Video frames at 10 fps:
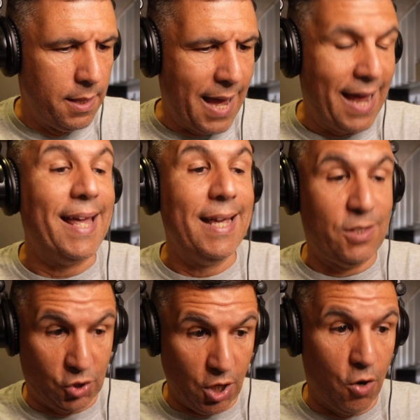That
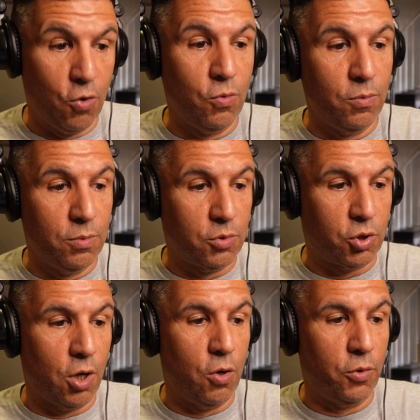is so.
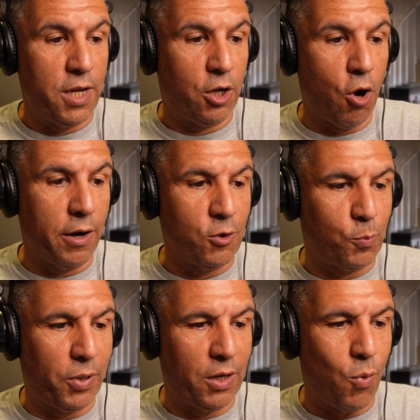So the Guardians
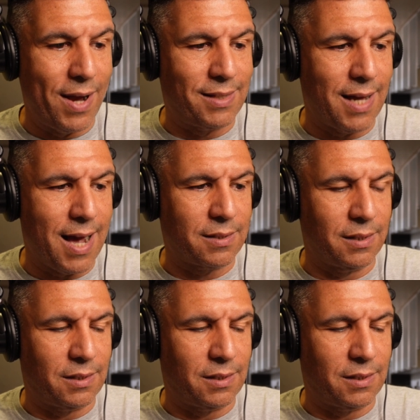will play the White Sox.